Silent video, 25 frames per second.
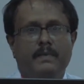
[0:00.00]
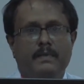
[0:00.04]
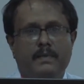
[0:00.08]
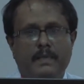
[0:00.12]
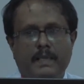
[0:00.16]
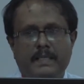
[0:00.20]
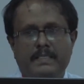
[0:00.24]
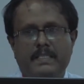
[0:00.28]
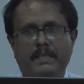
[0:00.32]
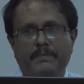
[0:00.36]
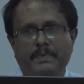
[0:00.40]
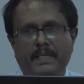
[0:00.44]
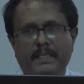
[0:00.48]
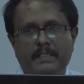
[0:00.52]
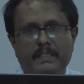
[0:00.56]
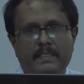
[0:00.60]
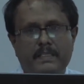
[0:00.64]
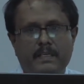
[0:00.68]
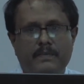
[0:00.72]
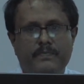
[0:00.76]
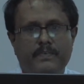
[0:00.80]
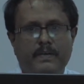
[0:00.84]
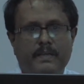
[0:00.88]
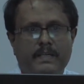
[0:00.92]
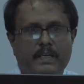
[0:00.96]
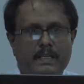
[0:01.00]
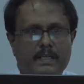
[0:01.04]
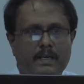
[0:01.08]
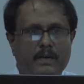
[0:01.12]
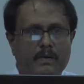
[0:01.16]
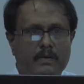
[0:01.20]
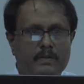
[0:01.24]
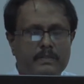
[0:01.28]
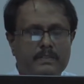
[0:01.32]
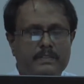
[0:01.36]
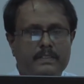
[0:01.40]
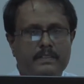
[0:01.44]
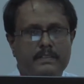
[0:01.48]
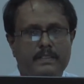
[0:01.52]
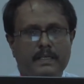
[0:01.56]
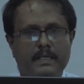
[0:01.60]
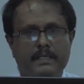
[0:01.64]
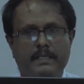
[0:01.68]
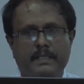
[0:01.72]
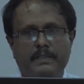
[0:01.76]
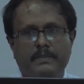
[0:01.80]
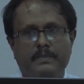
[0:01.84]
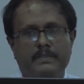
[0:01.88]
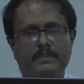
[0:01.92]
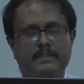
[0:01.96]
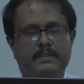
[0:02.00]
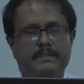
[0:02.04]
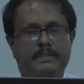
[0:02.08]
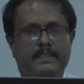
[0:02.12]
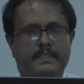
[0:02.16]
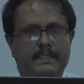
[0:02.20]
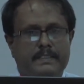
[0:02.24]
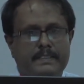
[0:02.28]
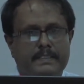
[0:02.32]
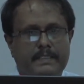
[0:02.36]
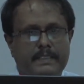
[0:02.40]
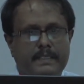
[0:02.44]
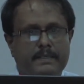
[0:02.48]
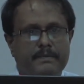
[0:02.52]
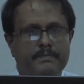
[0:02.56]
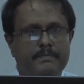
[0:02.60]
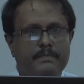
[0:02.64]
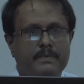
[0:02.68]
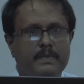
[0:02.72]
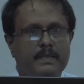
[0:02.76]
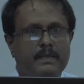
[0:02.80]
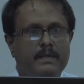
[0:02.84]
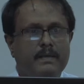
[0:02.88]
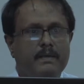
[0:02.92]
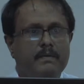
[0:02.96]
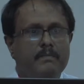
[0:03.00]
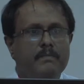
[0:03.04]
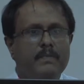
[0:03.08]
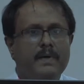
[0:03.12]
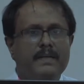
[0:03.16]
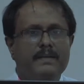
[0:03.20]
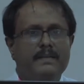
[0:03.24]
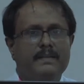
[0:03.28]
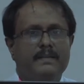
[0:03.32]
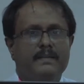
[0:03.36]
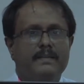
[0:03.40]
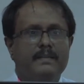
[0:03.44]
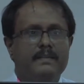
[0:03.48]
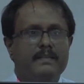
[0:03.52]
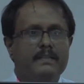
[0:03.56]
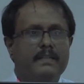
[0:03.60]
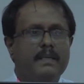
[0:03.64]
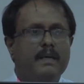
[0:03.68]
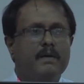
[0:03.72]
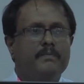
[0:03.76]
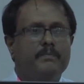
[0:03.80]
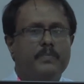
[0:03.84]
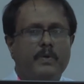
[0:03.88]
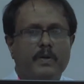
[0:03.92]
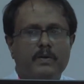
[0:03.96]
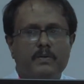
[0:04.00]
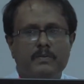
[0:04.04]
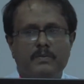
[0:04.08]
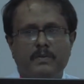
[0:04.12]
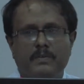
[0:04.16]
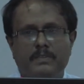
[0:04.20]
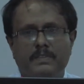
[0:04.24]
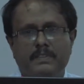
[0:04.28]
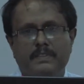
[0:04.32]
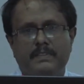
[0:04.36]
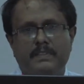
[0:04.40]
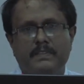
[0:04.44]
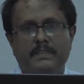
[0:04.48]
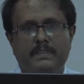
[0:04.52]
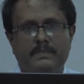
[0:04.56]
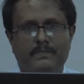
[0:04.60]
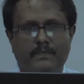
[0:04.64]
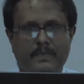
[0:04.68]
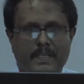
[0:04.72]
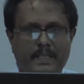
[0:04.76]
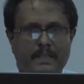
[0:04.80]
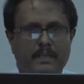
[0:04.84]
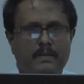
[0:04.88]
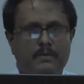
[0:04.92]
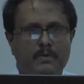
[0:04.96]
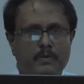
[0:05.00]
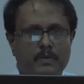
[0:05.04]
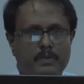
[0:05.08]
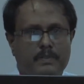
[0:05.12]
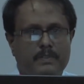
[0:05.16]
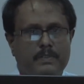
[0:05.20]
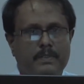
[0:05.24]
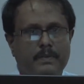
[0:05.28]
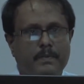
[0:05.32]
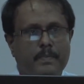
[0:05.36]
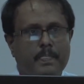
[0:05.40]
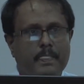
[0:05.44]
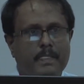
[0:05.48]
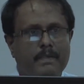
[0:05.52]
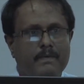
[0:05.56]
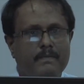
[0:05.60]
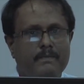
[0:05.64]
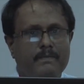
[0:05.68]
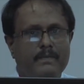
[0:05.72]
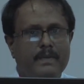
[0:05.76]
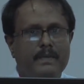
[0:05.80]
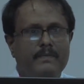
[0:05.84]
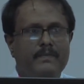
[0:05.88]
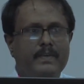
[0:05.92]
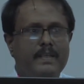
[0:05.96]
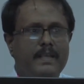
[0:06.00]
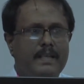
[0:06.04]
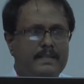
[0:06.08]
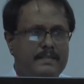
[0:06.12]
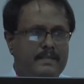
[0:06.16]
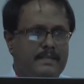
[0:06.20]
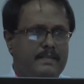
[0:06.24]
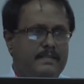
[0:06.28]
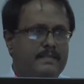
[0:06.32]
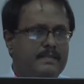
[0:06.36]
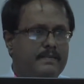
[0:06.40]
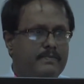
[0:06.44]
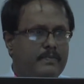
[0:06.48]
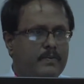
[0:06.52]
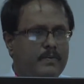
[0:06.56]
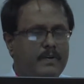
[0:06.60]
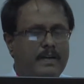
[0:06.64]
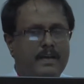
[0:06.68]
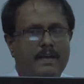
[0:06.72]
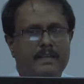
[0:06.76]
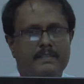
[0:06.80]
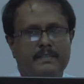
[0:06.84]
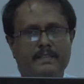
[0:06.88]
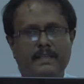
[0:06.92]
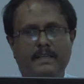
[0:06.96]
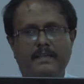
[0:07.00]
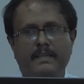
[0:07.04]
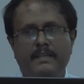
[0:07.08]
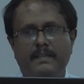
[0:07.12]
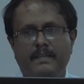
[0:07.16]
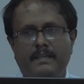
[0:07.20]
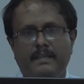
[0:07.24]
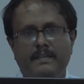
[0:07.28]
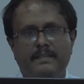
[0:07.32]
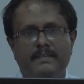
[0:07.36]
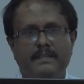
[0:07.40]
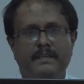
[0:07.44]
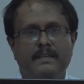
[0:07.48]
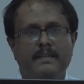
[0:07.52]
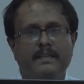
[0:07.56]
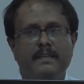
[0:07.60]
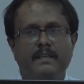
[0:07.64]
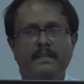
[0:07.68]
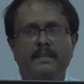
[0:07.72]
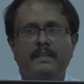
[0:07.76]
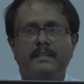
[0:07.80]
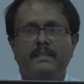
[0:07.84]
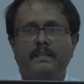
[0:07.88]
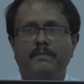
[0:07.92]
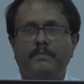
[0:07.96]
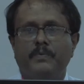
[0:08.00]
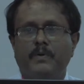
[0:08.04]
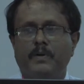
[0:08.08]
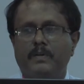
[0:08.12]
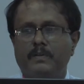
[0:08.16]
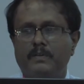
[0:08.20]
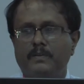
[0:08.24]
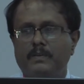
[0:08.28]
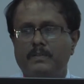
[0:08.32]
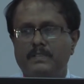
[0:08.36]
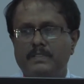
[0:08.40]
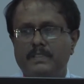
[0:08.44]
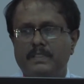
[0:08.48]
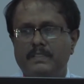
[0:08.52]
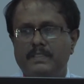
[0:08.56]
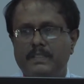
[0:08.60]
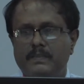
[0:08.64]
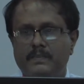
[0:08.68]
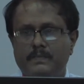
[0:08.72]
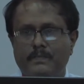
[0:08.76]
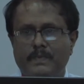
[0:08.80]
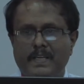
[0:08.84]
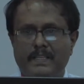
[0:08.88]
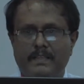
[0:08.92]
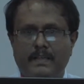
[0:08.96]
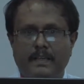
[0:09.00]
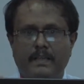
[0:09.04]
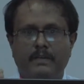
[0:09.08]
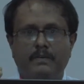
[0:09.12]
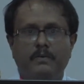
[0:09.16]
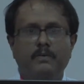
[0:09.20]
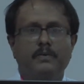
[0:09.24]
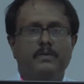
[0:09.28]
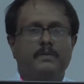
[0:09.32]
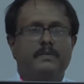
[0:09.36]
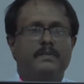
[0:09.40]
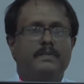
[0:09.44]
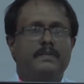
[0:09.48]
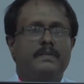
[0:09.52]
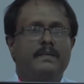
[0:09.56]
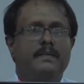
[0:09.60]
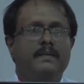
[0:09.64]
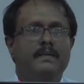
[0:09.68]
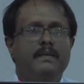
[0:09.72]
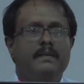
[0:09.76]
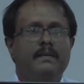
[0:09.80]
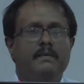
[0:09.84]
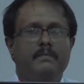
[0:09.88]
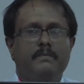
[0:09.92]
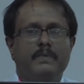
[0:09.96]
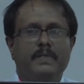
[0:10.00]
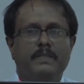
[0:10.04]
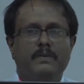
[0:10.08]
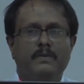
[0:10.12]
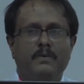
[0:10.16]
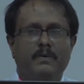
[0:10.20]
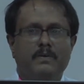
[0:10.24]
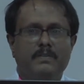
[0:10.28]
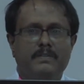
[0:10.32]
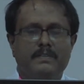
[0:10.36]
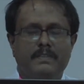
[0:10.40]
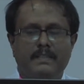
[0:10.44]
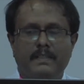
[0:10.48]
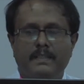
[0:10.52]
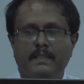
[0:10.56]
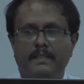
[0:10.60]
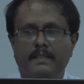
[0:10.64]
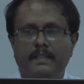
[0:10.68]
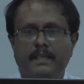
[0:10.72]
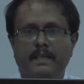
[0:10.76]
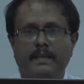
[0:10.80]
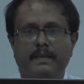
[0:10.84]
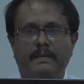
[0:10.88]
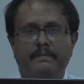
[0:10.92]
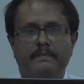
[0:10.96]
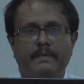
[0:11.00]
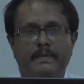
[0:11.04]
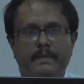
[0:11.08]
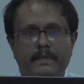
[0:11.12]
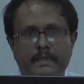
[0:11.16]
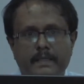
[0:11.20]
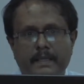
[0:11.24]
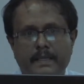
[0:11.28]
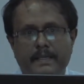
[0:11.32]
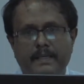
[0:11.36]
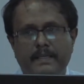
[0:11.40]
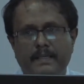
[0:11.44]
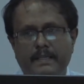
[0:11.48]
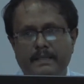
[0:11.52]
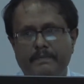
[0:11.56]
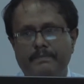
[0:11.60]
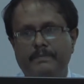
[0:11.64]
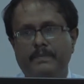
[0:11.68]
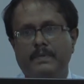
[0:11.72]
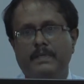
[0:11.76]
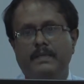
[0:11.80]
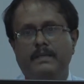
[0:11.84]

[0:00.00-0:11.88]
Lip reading: estimated GFR around 30 to 60, but their prognosis is very good. When we assess for last 10 years, the prognosis is very good because the kidney